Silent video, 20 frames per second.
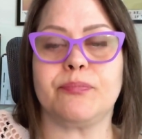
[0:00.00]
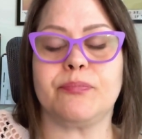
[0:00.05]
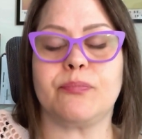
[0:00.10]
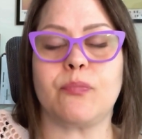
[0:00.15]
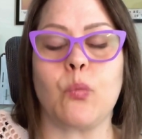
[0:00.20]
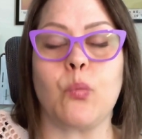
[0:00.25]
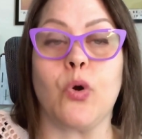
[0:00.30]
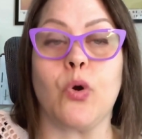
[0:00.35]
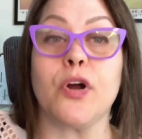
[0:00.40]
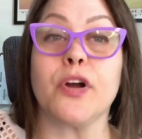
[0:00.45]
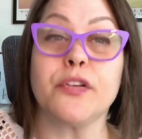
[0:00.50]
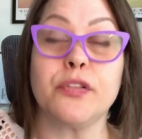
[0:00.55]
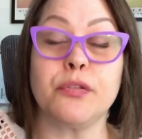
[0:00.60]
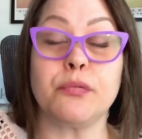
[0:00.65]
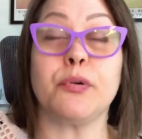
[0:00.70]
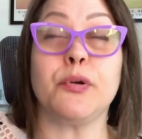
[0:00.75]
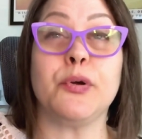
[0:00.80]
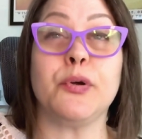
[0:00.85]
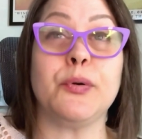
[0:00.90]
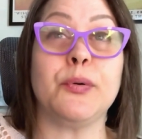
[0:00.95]
worked
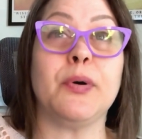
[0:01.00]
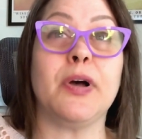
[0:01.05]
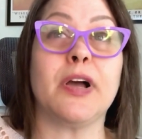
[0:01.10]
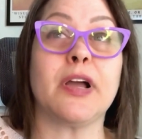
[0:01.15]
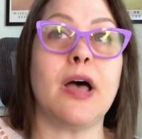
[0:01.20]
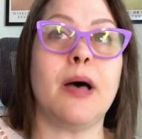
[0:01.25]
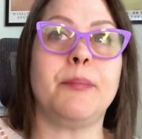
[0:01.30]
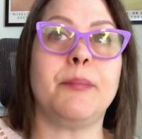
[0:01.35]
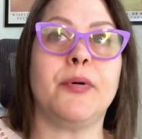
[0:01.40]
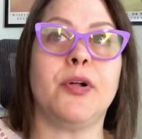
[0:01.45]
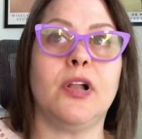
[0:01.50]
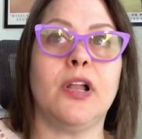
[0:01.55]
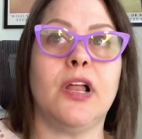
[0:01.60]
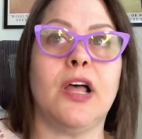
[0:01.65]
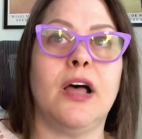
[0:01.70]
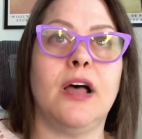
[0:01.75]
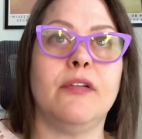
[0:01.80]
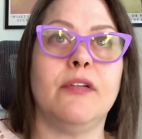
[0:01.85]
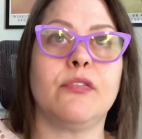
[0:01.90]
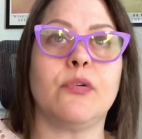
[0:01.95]
through a couple
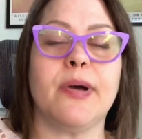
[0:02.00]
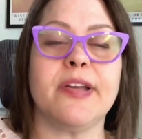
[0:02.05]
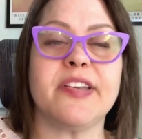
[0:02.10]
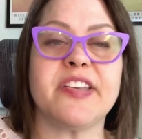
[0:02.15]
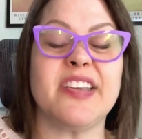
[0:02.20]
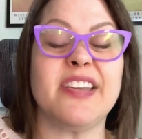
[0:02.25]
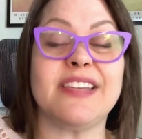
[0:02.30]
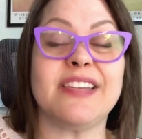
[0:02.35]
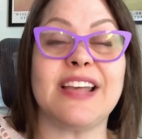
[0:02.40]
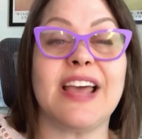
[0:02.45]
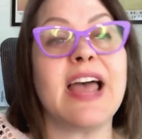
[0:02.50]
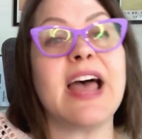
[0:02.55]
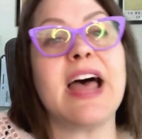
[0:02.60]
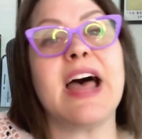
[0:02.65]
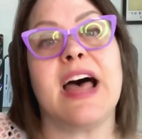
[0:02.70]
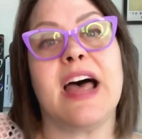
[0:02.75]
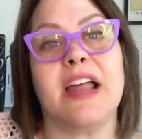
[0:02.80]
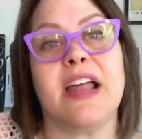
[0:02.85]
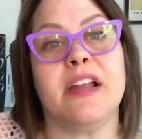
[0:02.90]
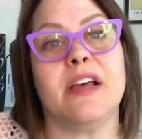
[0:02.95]
of questions I
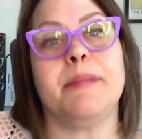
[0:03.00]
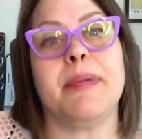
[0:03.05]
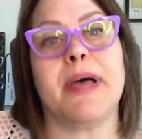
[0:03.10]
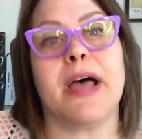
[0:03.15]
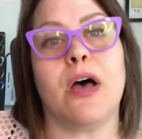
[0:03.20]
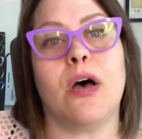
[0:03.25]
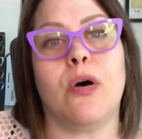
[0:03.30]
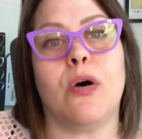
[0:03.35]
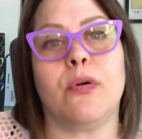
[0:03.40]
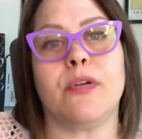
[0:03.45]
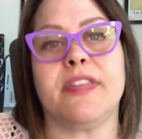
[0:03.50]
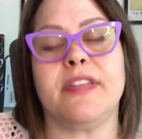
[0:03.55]
had about